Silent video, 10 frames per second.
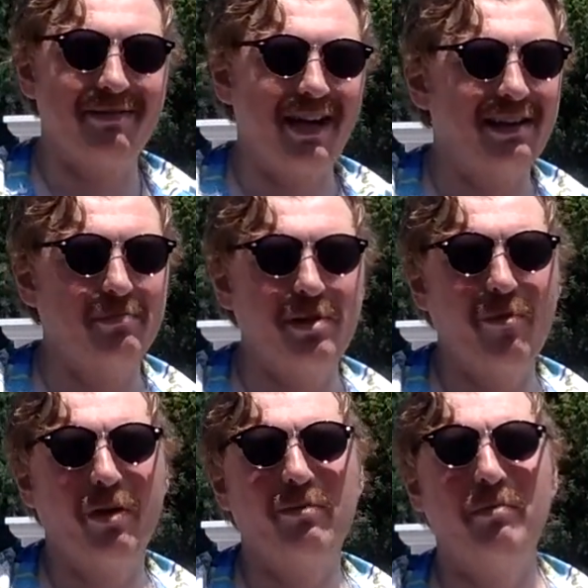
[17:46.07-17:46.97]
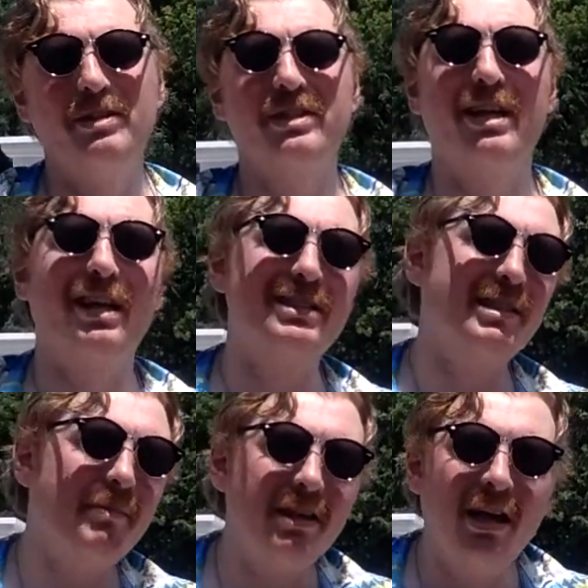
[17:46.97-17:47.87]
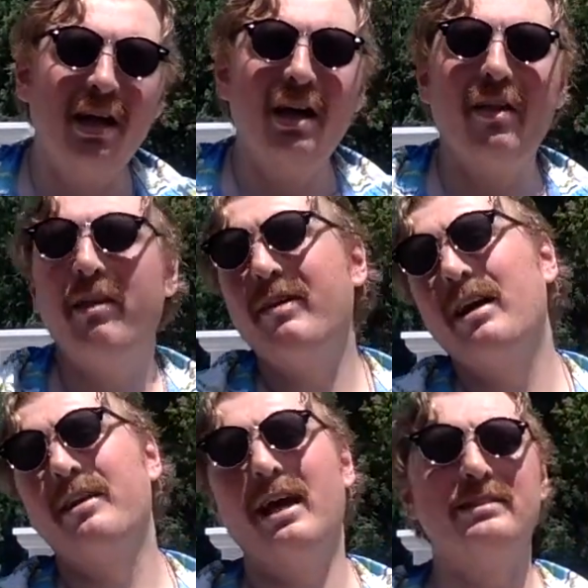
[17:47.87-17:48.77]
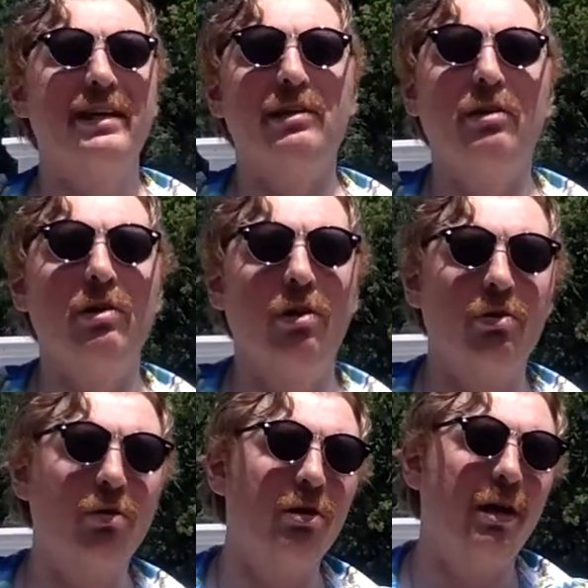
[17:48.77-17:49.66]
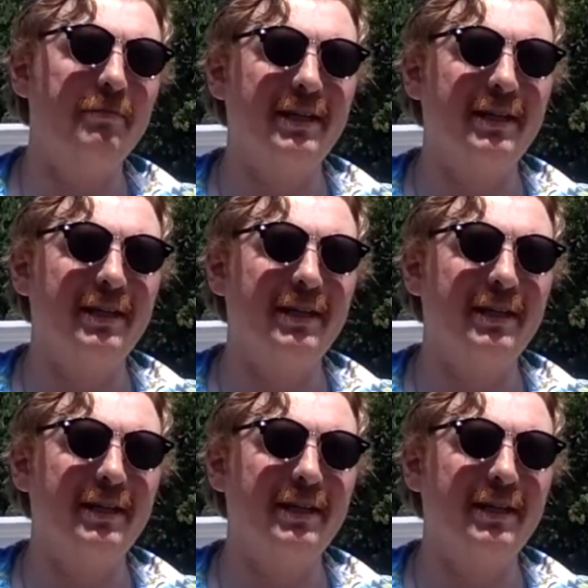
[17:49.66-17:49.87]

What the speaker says: gonna have to move away from Michigan because they've got nice like little local clubs.